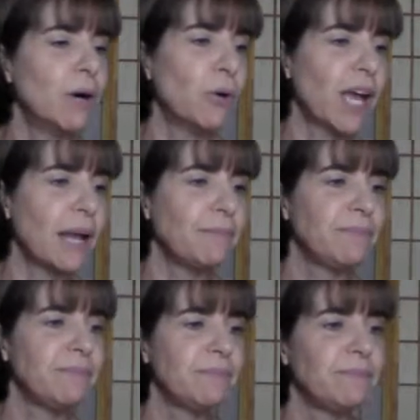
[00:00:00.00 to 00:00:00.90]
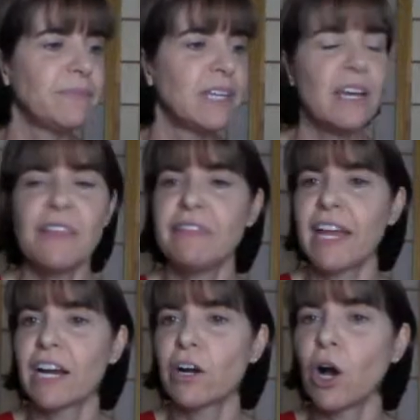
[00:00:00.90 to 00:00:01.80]
Okay.
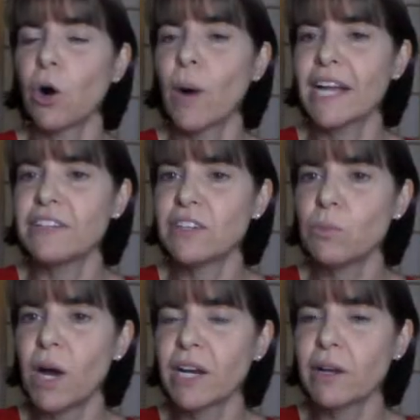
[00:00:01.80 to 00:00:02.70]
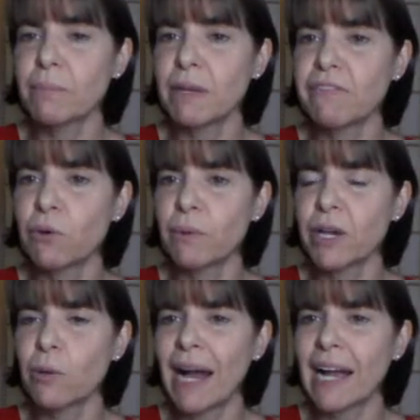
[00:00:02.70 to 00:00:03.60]
I did want to, before we
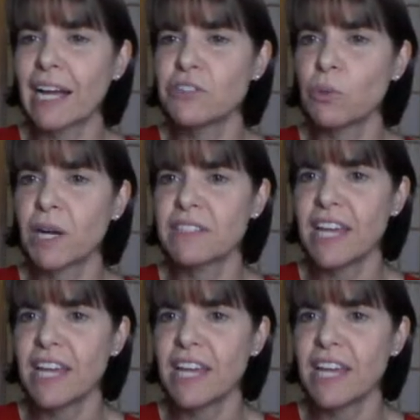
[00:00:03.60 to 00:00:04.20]
go back, I do want